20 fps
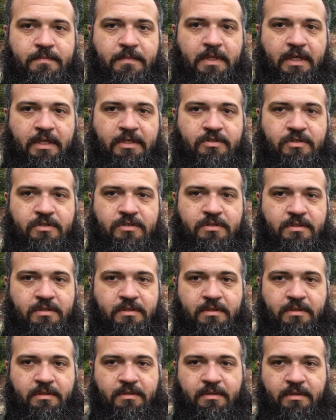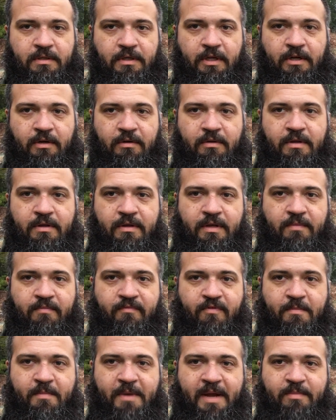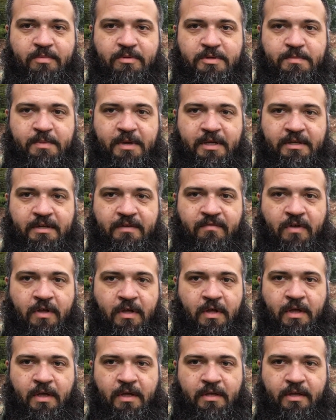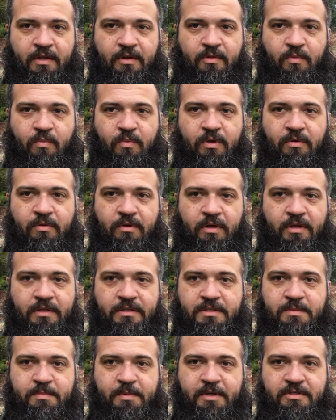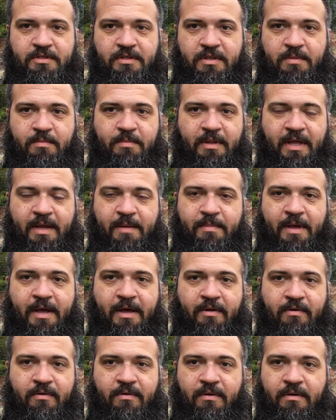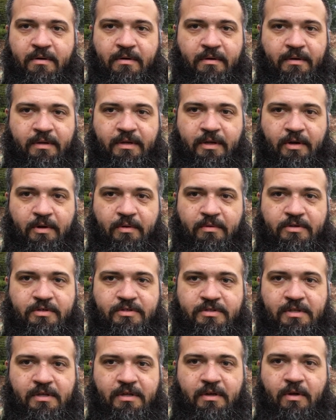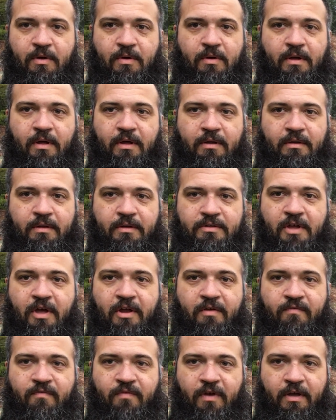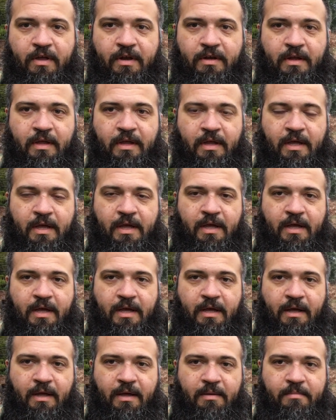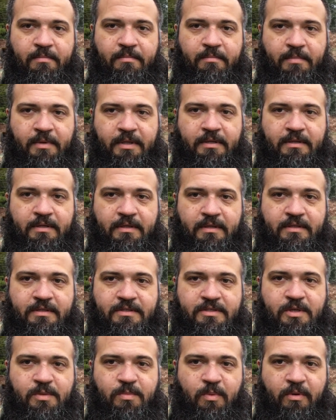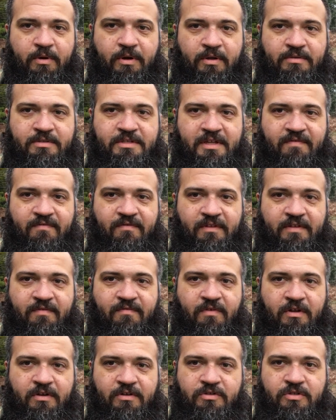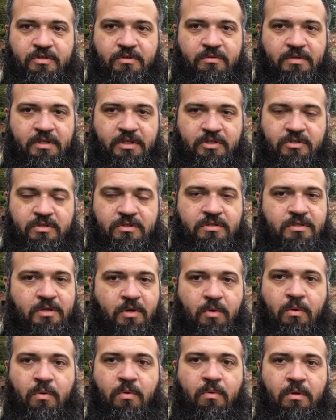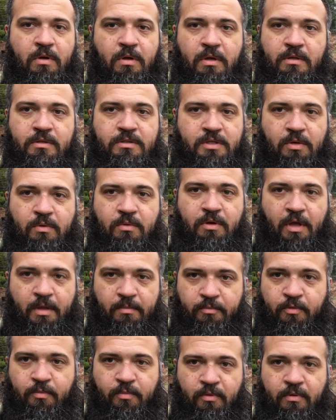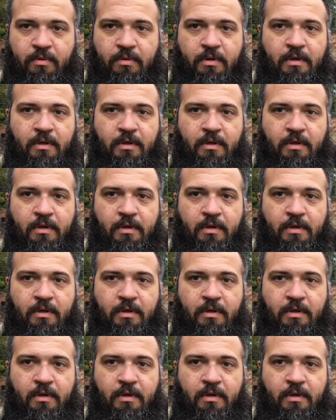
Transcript: It's just, you know, and from my perspective, you know, the wheel guns, especially the black powder, you know, are just a ton of fun. But this 2.0 is definitely fun to shoot. It's just so comfortable,